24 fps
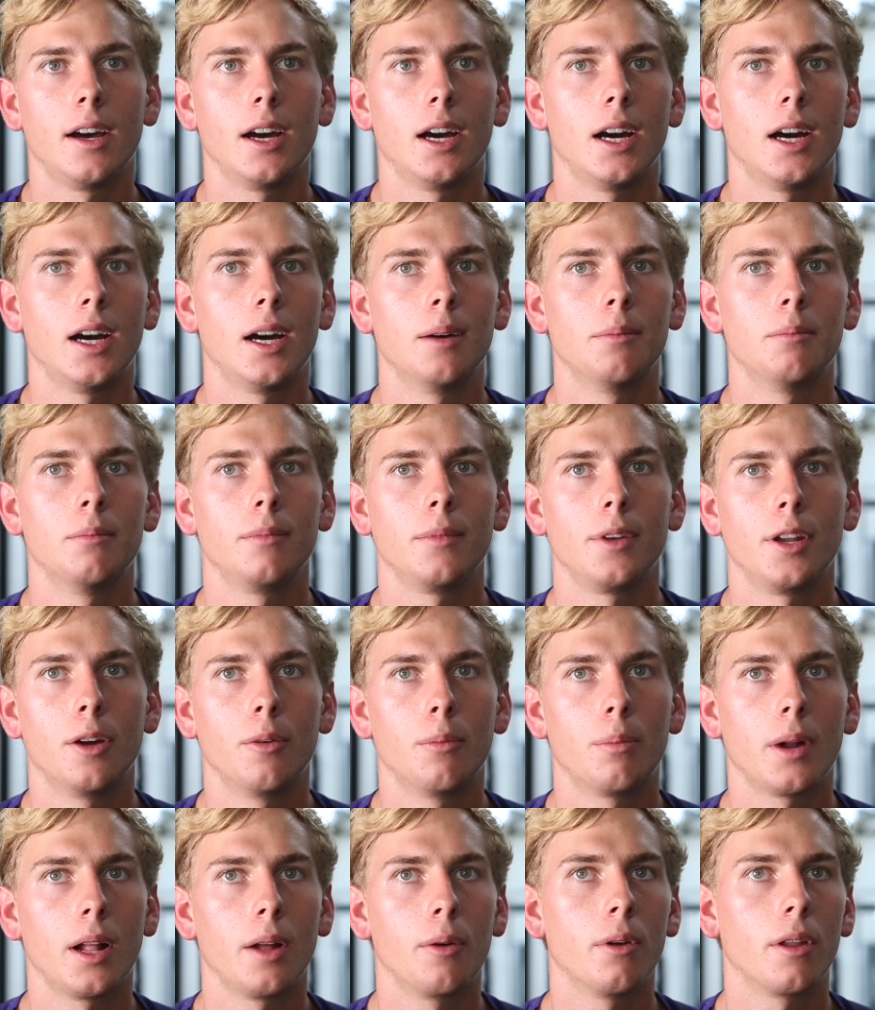Um, you
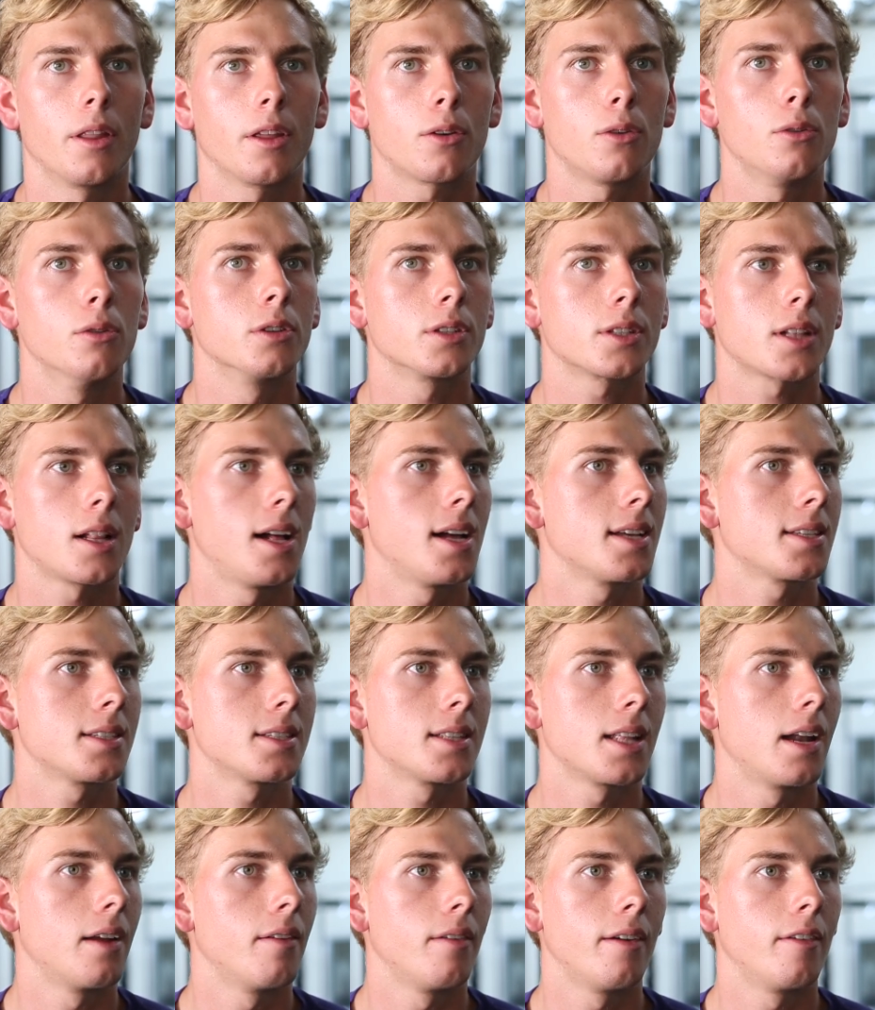know, probably one of the coolest
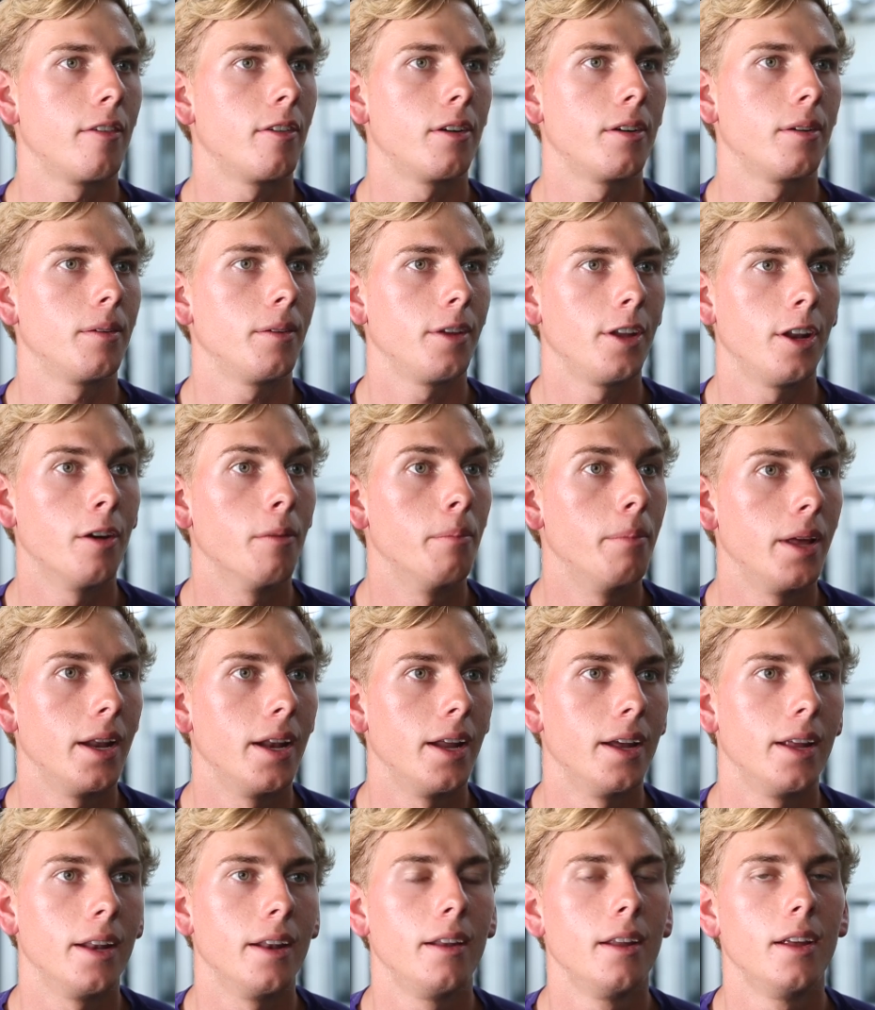classes that I've ever you know been
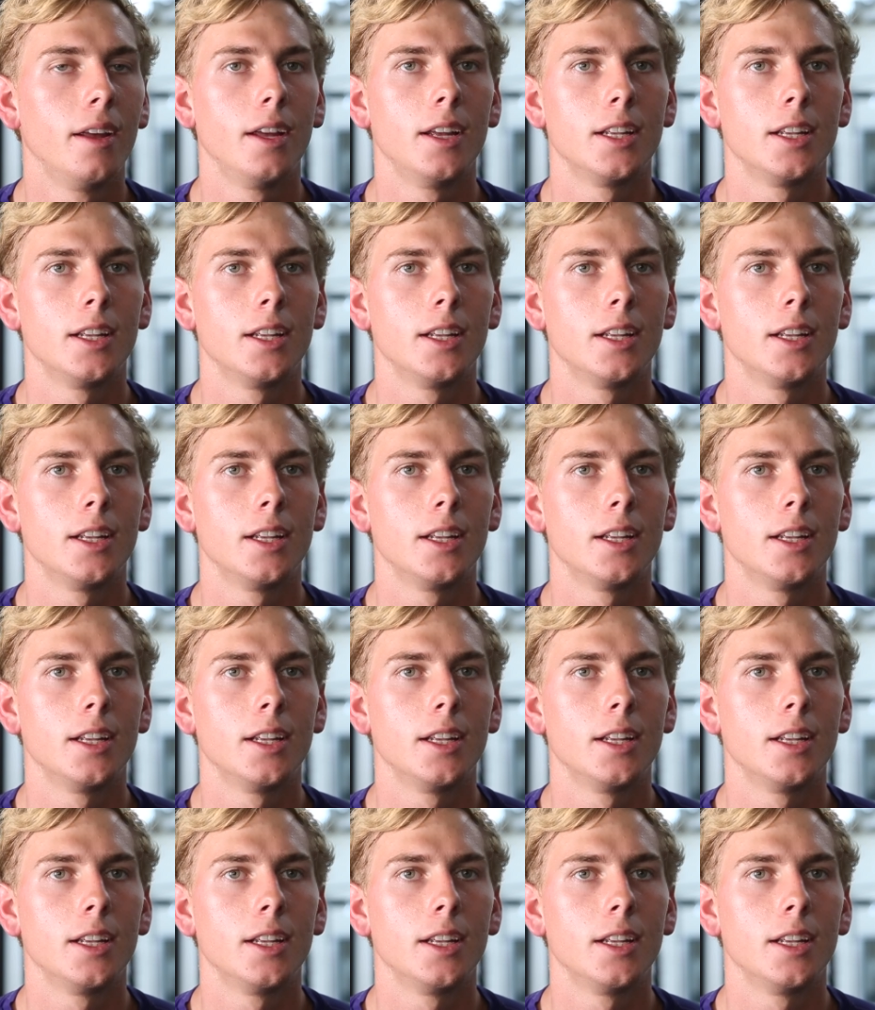in.